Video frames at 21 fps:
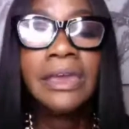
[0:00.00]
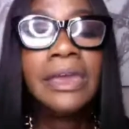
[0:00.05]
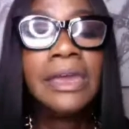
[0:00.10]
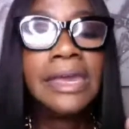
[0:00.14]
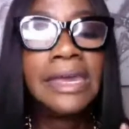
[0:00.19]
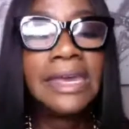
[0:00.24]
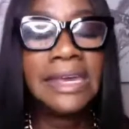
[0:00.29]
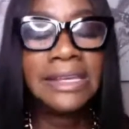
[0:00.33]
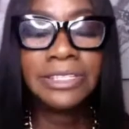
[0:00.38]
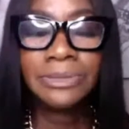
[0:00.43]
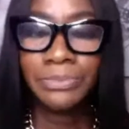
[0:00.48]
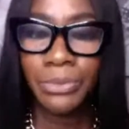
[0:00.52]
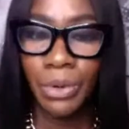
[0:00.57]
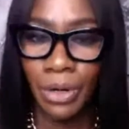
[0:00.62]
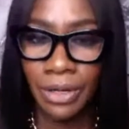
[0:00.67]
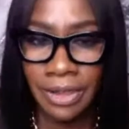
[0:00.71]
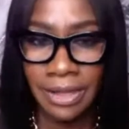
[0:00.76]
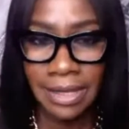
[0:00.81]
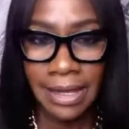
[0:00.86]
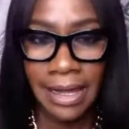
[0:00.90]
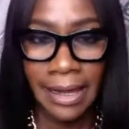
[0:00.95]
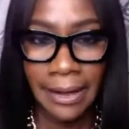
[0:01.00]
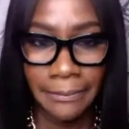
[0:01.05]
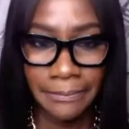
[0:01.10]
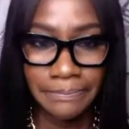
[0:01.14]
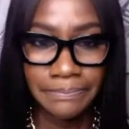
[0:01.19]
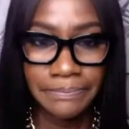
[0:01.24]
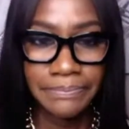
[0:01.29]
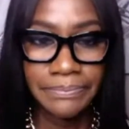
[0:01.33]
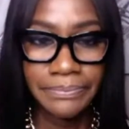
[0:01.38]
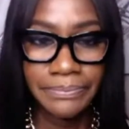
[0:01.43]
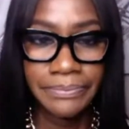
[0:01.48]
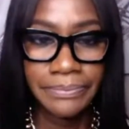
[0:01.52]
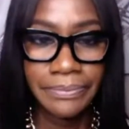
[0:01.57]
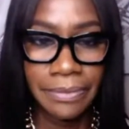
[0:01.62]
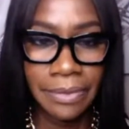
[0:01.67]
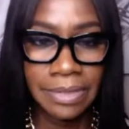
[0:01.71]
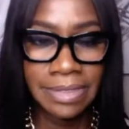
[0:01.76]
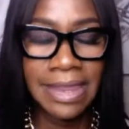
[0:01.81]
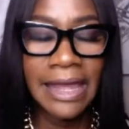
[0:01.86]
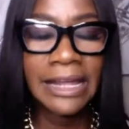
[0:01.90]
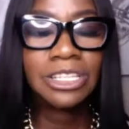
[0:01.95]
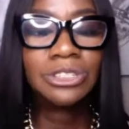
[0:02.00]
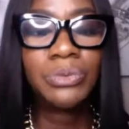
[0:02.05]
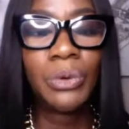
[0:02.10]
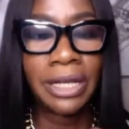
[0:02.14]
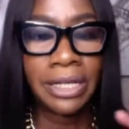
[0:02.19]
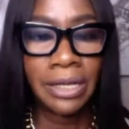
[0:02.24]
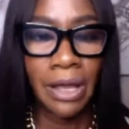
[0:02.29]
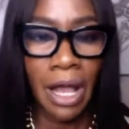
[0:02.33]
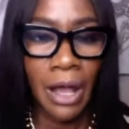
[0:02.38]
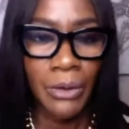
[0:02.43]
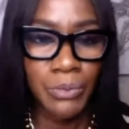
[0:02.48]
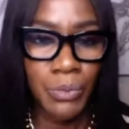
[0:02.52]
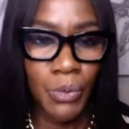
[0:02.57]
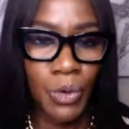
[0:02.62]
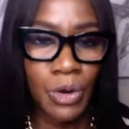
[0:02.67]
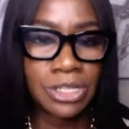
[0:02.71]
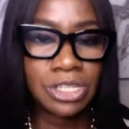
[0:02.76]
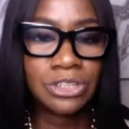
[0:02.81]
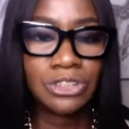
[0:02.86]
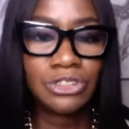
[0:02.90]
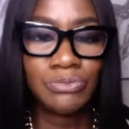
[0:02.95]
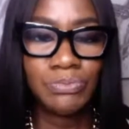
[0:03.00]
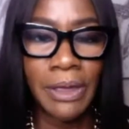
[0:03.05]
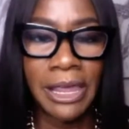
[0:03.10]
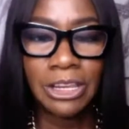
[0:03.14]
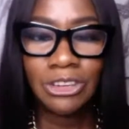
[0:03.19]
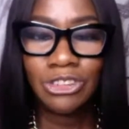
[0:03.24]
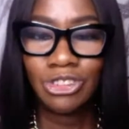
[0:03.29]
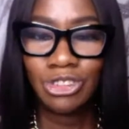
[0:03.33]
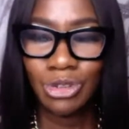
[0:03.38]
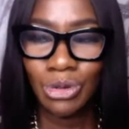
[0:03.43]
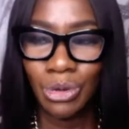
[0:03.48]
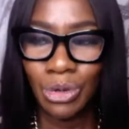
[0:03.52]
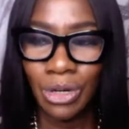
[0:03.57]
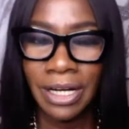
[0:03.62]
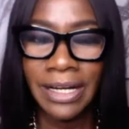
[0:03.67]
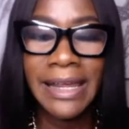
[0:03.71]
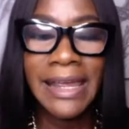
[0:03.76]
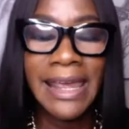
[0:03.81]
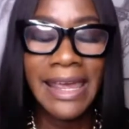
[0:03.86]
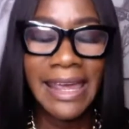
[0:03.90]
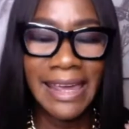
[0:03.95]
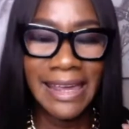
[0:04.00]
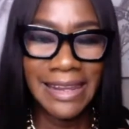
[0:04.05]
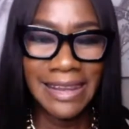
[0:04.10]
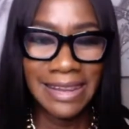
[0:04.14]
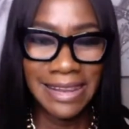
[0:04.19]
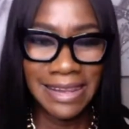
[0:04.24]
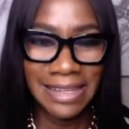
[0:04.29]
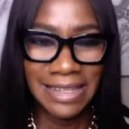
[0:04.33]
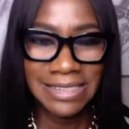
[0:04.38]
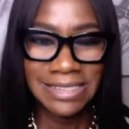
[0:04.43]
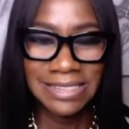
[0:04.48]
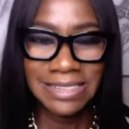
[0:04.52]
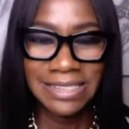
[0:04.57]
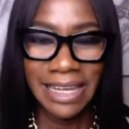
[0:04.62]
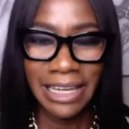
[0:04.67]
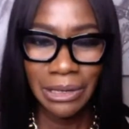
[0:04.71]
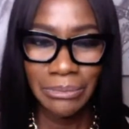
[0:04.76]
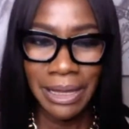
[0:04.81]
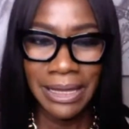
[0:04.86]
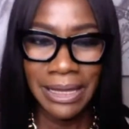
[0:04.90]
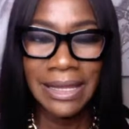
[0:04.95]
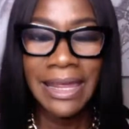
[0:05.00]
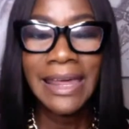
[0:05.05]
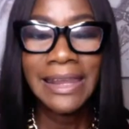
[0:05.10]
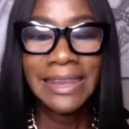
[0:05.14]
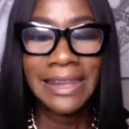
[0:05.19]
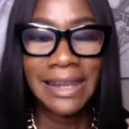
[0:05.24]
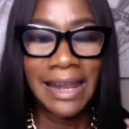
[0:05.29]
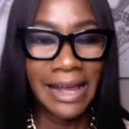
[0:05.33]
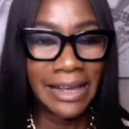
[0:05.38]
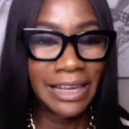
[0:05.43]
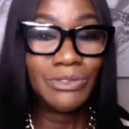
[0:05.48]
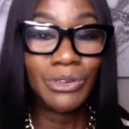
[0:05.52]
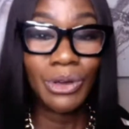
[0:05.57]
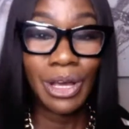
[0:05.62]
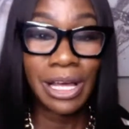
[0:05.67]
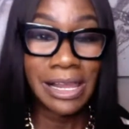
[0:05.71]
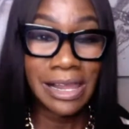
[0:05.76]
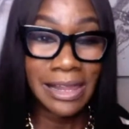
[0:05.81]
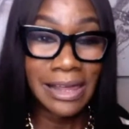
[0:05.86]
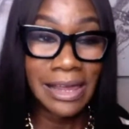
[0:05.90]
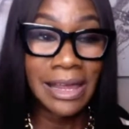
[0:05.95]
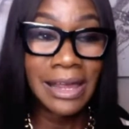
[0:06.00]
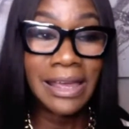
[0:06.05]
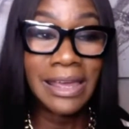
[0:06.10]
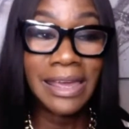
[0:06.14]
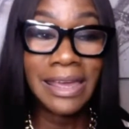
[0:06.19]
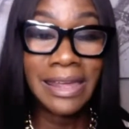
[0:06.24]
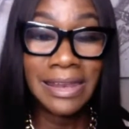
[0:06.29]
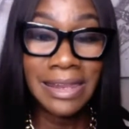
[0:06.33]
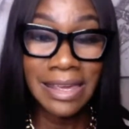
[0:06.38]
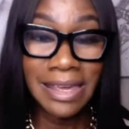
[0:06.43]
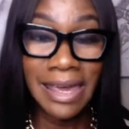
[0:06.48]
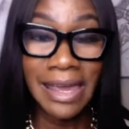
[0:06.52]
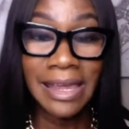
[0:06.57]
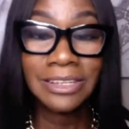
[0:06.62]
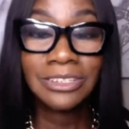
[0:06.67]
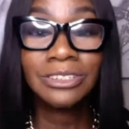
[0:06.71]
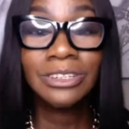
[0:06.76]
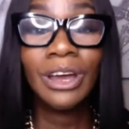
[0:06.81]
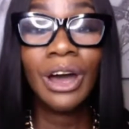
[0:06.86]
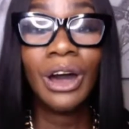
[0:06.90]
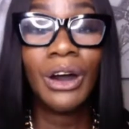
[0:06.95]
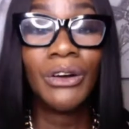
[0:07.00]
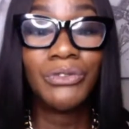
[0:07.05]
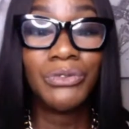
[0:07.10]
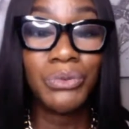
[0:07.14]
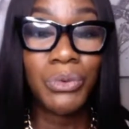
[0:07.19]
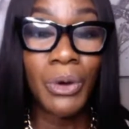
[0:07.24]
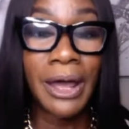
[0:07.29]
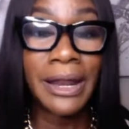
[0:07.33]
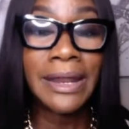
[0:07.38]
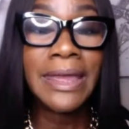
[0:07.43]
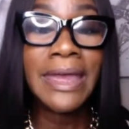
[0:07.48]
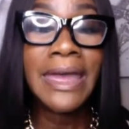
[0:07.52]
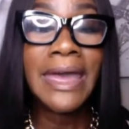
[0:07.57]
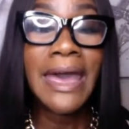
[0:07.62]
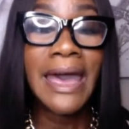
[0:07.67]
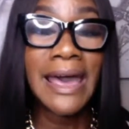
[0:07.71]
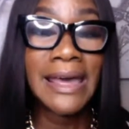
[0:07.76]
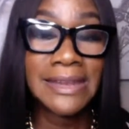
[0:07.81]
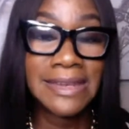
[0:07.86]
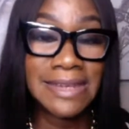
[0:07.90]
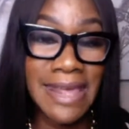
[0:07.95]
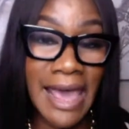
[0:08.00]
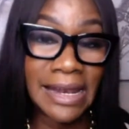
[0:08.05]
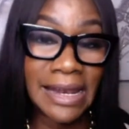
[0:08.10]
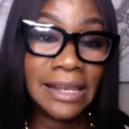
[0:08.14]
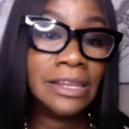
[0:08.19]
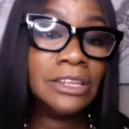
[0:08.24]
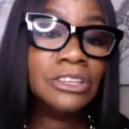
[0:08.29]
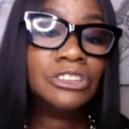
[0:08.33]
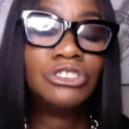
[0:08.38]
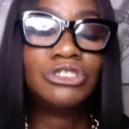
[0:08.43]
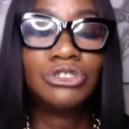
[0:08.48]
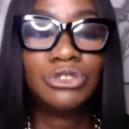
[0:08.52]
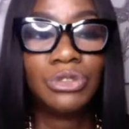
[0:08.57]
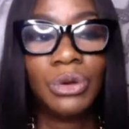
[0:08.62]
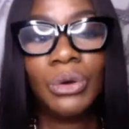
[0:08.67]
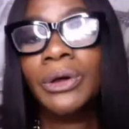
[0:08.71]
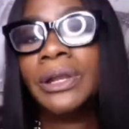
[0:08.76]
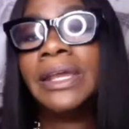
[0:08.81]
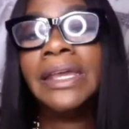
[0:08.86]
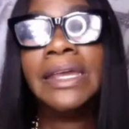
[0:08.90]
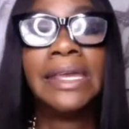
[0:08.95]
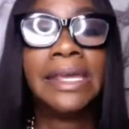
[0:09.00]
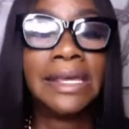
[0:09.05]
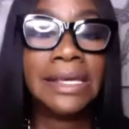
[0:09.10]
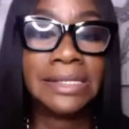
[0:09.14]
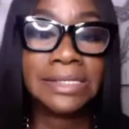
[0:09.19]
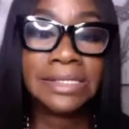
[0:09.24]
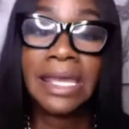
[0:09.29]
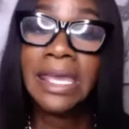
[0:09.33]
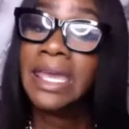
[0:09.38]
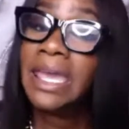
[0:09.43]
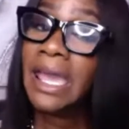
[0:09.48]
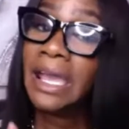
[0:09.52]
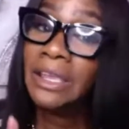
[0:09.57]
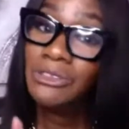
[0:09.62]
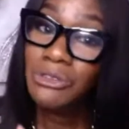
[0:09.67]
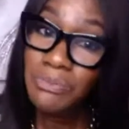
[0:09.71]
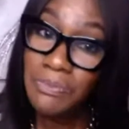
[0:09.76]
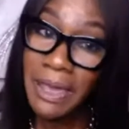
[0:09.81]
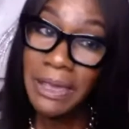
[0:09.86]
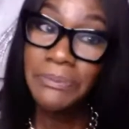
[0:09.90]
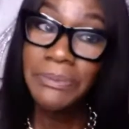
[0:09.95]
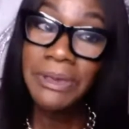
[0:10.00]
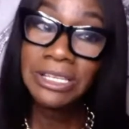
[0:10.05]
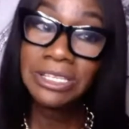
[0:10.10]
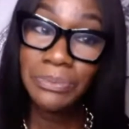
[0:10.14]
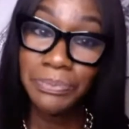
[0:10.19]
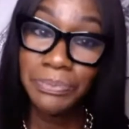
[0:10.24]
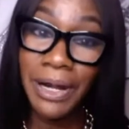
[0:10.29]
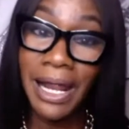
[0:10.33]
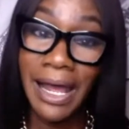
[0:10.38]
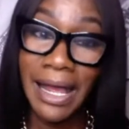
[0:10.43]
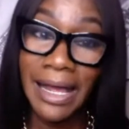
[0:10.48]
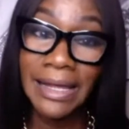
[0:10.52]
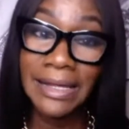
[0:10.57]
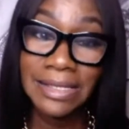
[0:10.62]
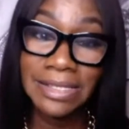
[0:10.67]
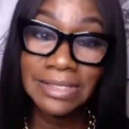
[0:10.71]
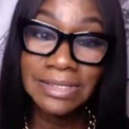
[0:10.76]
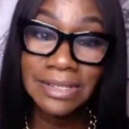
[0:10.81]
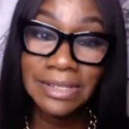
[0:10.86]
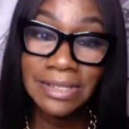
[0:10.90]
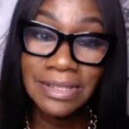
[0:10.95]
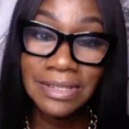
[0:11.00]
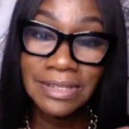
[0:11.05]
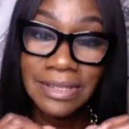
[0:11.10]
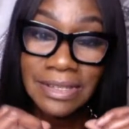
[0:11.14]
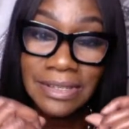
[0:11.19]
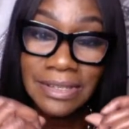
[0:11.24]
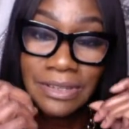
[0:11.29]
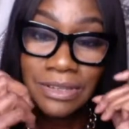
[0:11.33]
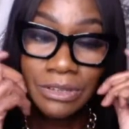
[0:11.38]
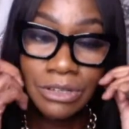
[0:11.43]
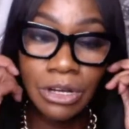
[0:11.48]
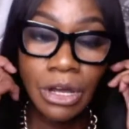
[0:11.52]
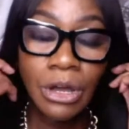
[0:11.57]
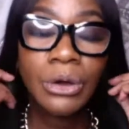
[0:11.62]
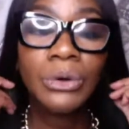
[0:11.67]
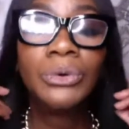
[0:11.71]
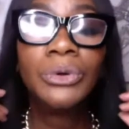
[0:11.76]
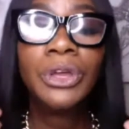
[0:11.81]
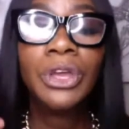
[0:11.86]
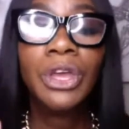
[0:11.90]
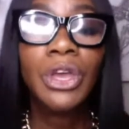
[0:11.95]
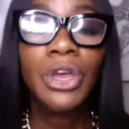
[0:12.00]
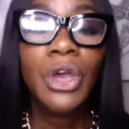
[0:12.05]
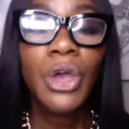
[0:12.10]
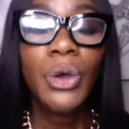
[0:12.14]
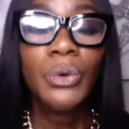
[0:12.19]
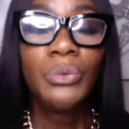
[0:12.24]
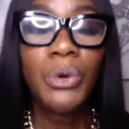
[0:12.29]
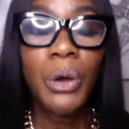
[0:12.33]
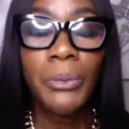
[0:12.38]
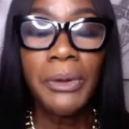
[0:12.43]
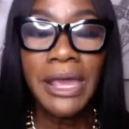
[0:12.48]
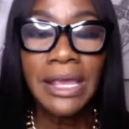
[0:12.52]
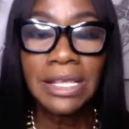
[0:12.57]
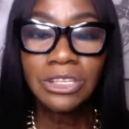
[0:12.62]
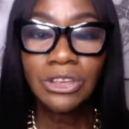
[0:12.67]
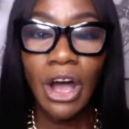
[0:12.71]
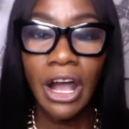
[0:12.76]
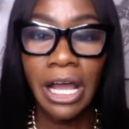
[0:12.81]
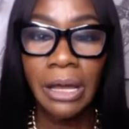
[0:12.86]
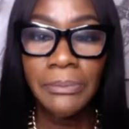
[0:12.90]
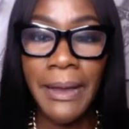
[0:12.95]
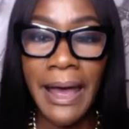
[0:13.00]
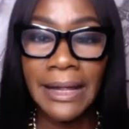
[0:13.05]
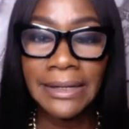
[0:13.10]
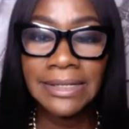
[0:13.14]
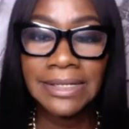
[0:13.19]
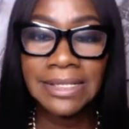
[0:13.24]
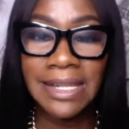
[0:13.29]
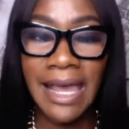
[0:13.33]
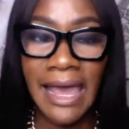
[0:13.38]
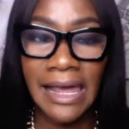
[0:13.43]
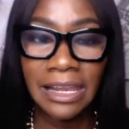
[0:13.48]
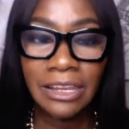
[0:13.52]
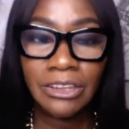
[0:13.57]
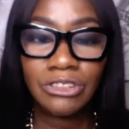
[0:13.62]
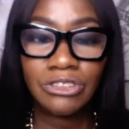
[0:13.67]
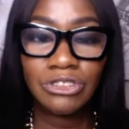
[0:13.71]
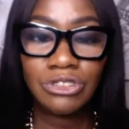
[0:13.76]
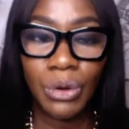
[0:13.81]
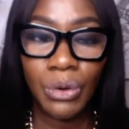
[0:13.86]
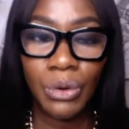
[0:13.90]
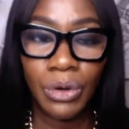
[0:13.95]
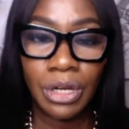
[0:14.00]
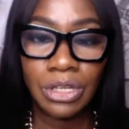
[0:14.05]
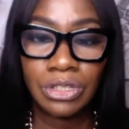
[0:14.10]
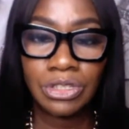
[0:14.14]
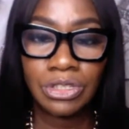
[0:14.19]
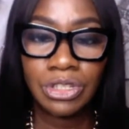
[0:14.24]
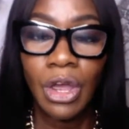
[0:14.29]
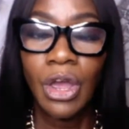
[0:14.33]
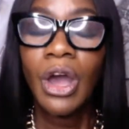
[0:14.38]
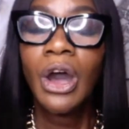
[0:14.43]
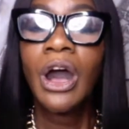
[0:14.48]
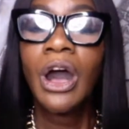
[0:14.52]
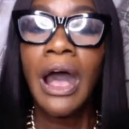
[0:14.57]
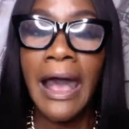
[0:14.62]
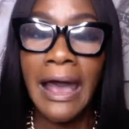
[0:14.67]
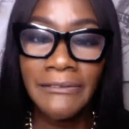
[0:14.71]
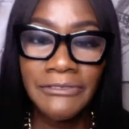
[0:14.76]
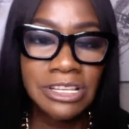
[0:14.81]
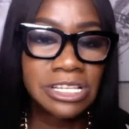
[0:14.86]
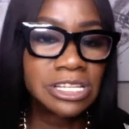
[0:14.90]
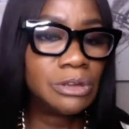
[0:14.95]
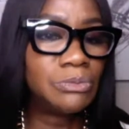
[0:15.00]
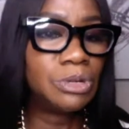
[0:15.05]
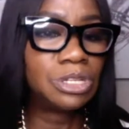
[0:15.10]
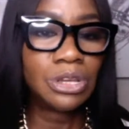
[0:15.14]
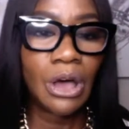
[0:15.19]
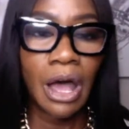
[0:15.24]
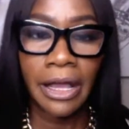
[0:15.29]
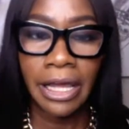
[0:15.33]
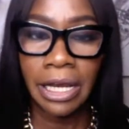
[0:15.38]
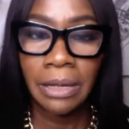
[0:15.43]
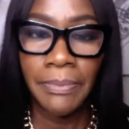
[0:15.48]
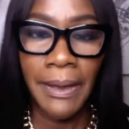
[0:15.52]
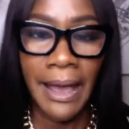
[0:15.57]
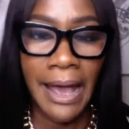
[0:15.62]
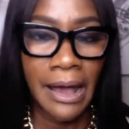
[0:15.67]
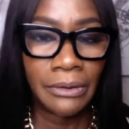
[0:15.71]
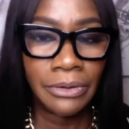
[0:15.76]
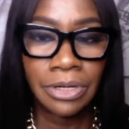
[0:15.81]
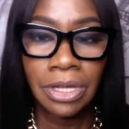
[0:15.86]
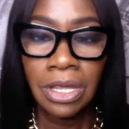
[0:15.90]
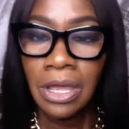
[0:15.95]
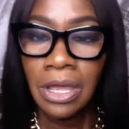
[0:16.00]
It's more than that. That's why I want to make sure in this segment that I give you a clear indication of what a daddyless daughter is. And you may be surprised. You know, when we talk about daddyless daughters, obviously we're talking about